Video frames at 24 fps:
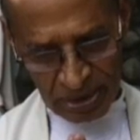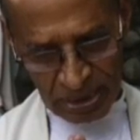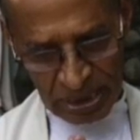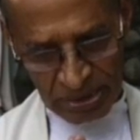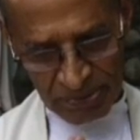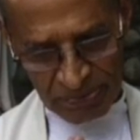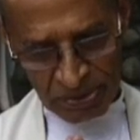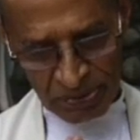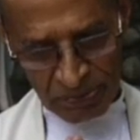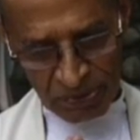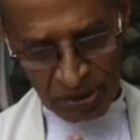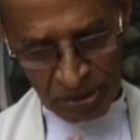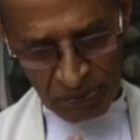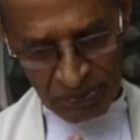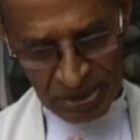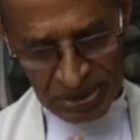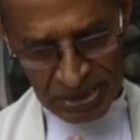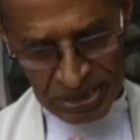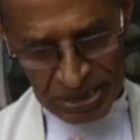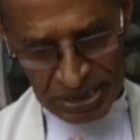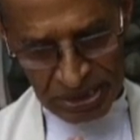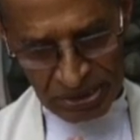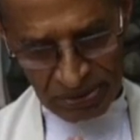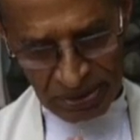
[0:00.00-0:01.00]
Keep them always
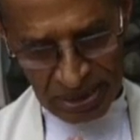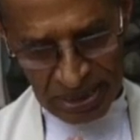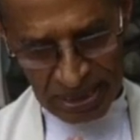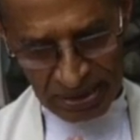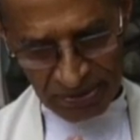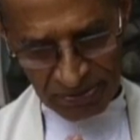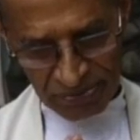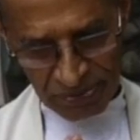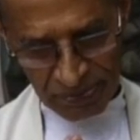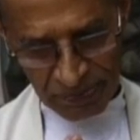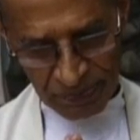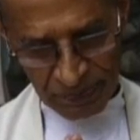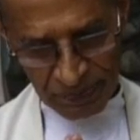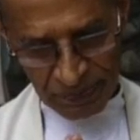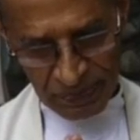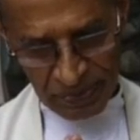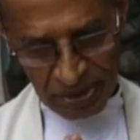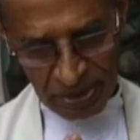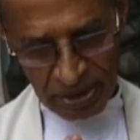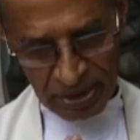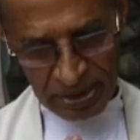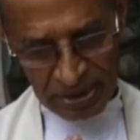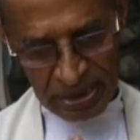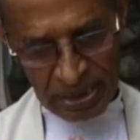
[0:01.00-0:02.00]
in your love.
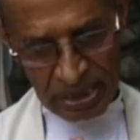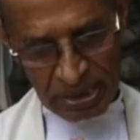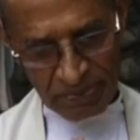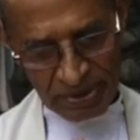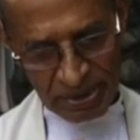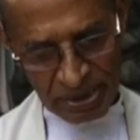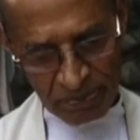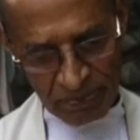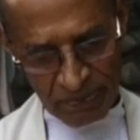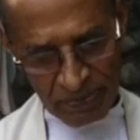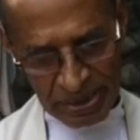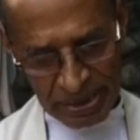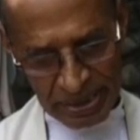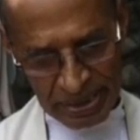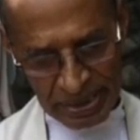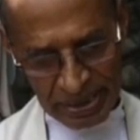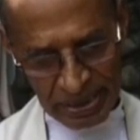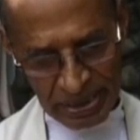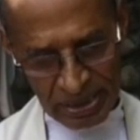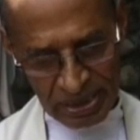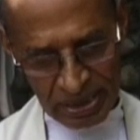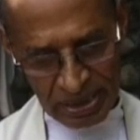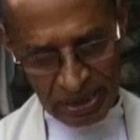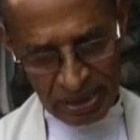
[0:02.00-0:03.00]
Dear Mother Mary,
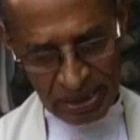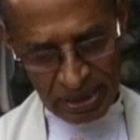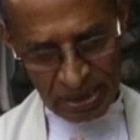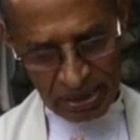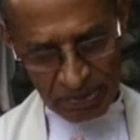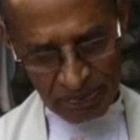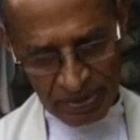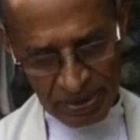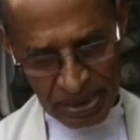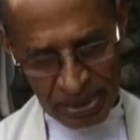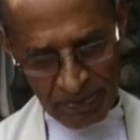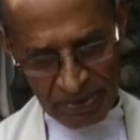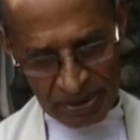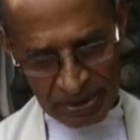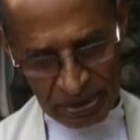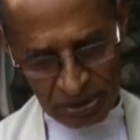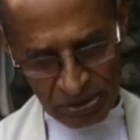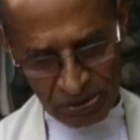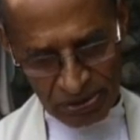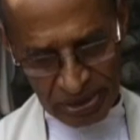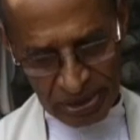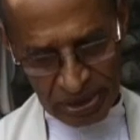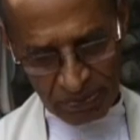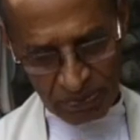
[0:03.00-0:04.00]
be a mother
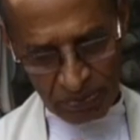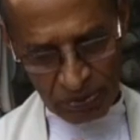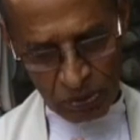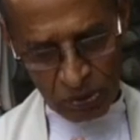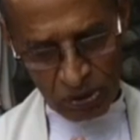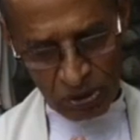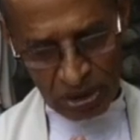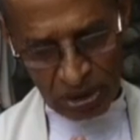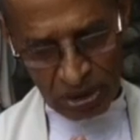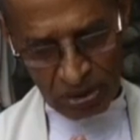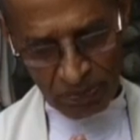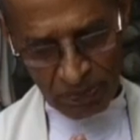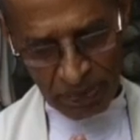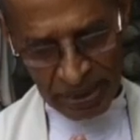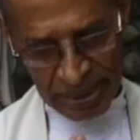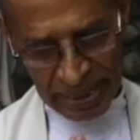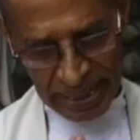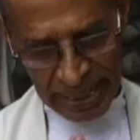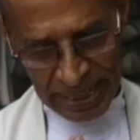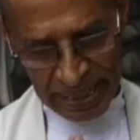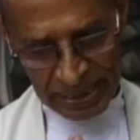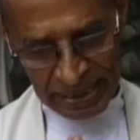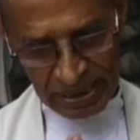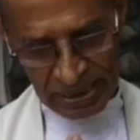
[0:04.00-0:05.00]
to them, hold them by
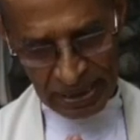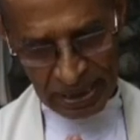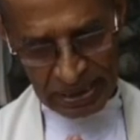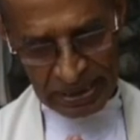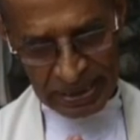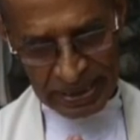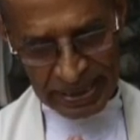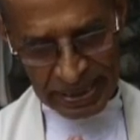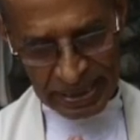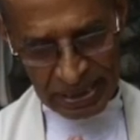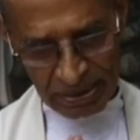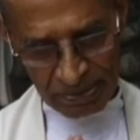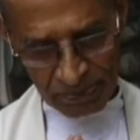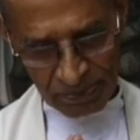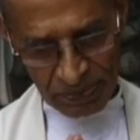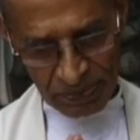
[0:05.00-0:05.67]
hand and lead them